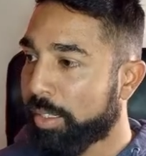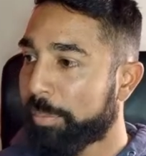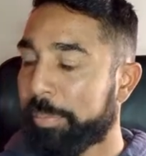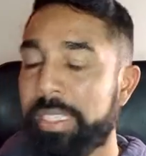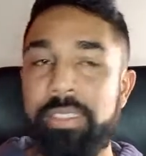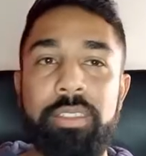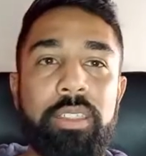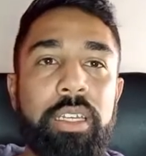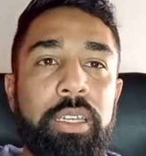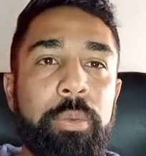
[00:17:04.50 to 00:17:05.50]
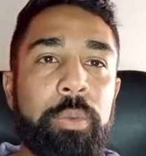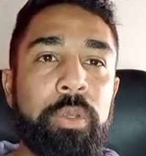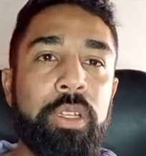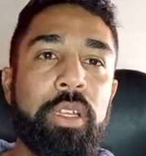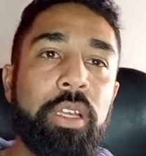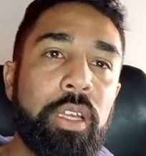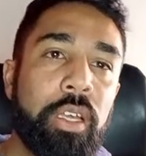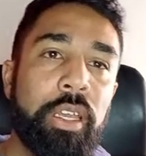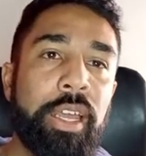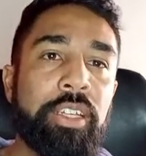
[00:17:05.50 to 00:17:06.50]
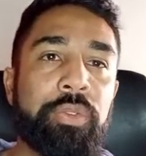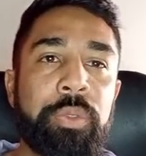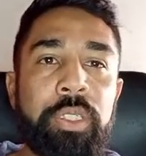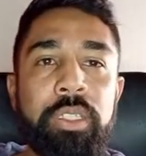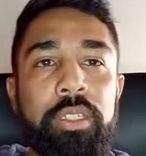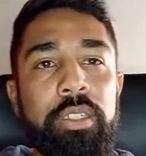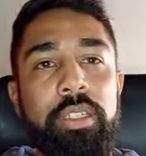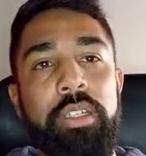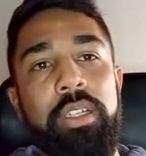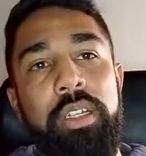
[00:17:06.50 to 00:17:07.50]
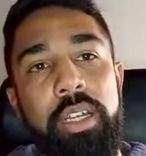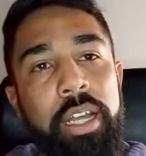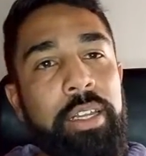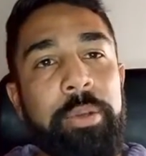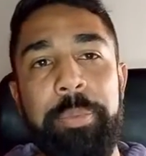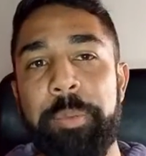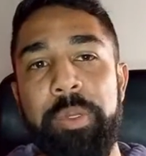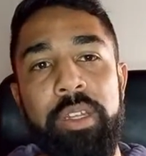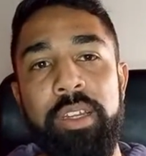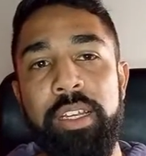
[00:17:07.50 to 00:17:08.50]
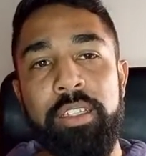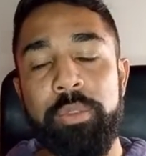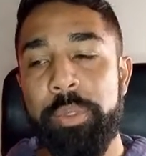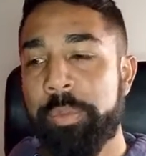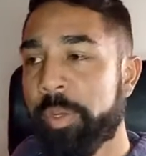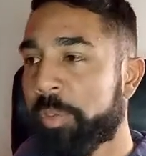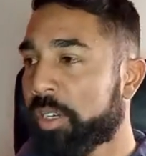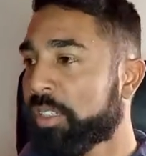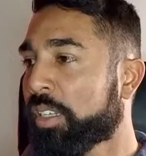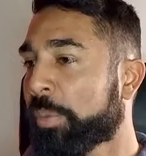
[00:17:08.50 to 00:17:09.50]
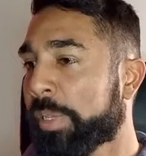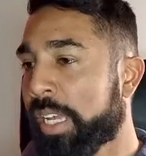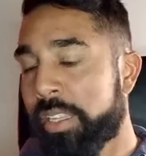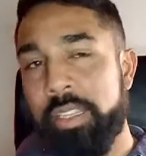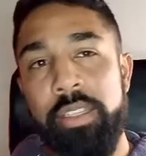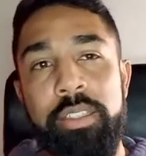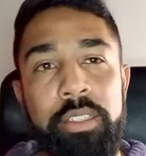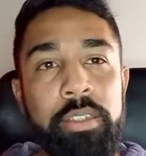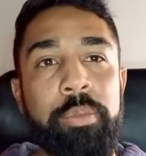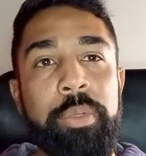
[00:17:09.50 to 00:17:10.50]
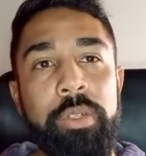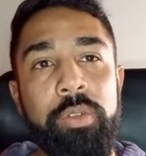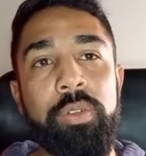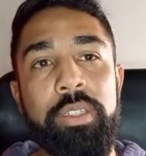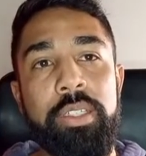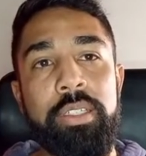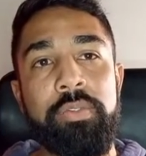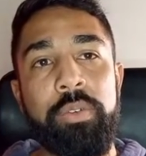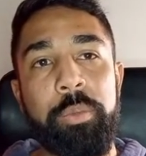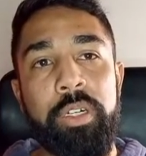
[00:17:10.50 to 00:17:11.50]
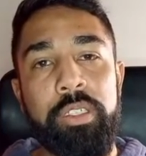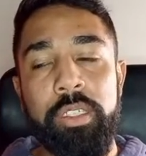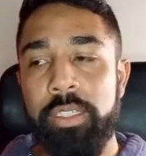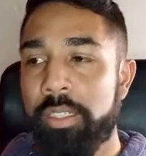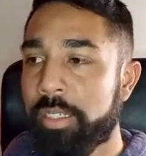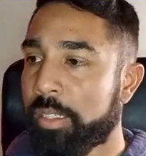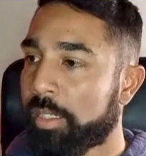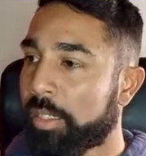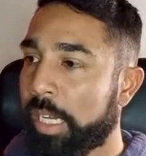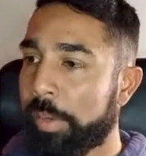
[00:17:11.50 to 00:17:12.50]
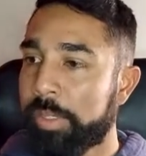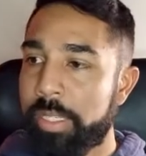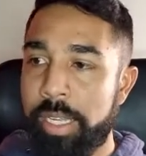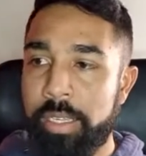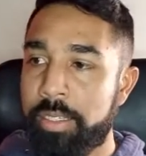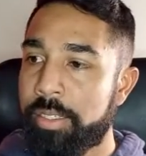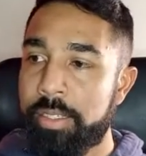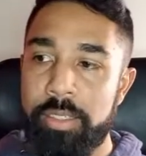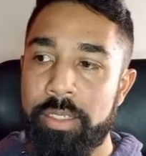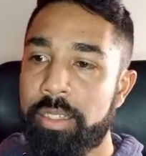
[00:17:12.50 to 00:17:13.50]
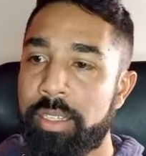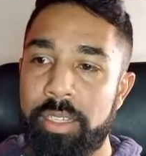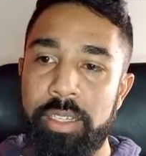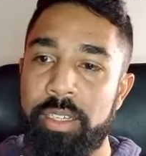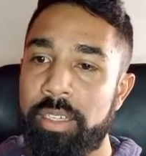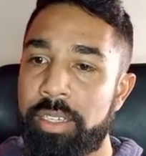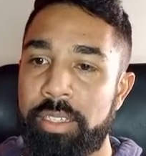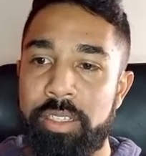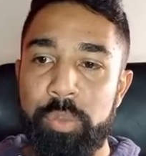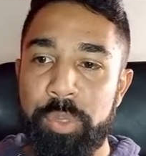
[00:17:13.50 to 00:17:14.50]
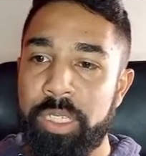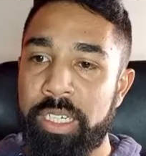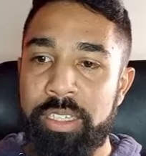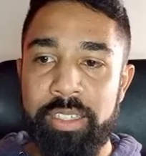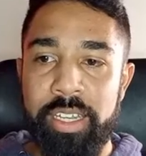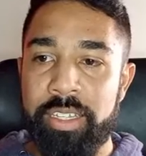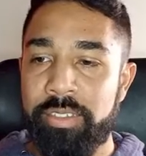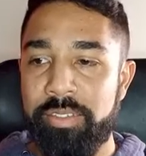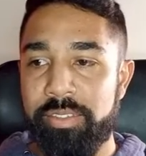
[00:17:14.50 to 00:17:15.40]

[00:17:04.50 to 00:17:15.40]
Maxine Greenwood, Rashford. I know people don't like to speak about Martial, but I think this is going to be a good season for Martial. Our attack is super crazy, and